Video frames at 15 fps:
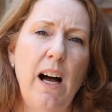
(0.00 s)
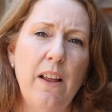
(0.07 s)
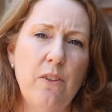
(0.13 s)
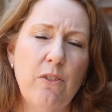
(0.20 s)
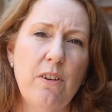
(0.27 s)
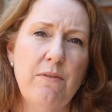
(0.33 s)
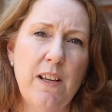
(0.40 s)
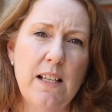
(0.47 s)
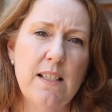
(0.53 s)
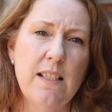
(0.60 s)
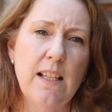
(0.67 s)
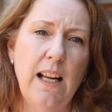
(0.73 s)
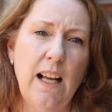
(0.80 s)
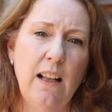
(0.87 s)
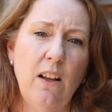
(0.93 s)
other events
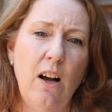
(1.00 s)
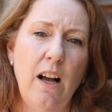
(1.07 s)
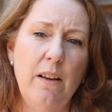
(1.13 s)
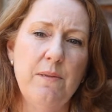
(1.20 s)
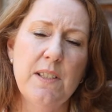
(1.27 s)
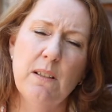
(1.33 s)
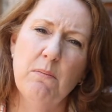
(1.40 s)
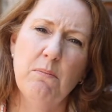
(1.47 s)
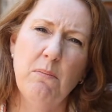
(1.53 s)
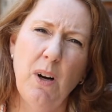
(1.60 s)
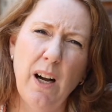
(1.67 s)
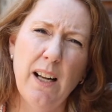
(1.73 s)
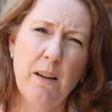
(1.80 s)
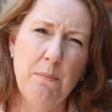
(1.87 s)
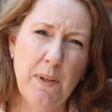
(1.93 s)
in our lives that
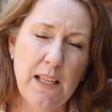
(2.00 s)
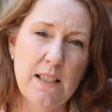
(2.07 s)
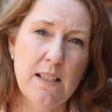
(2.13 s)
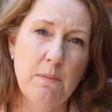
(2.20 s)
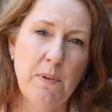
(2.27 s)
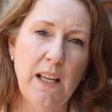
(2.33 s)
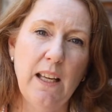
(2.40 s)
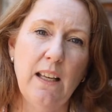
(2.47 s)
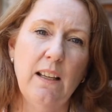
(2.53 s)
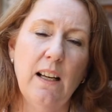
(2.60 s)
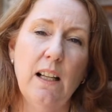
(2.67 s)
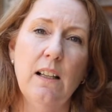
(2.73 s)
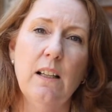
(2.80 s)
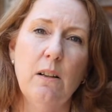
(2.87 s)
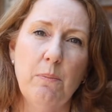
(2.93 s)
might appear to be
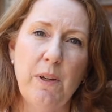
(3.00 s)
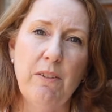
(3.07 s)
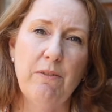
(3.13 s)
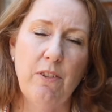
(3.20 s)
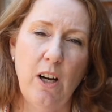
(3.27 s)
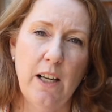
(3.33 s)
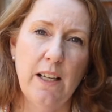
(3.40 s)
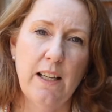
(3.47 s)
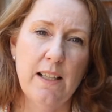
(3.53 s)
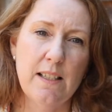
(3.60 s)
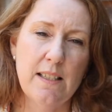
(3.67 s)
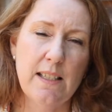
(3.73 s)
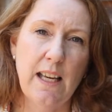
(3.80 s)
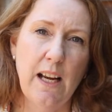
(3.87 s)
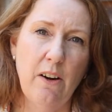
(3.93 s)
a little bit frightening and
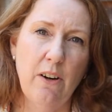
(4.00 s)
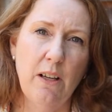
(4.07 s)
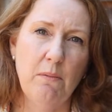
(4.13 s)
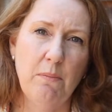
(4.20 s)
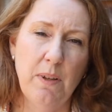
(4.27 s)
scaring,